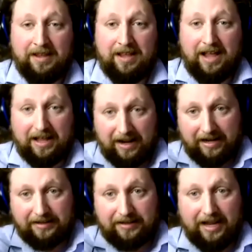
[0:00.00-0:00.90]
and I
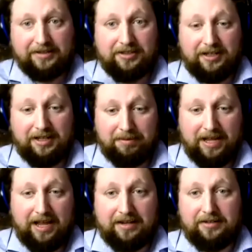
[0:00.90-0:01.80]
intentionally
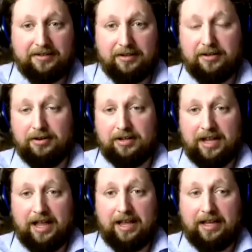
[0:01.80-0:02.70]
planned to cook
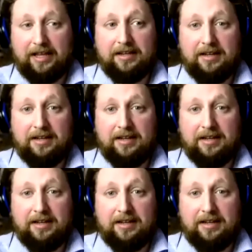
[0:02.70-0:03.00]
a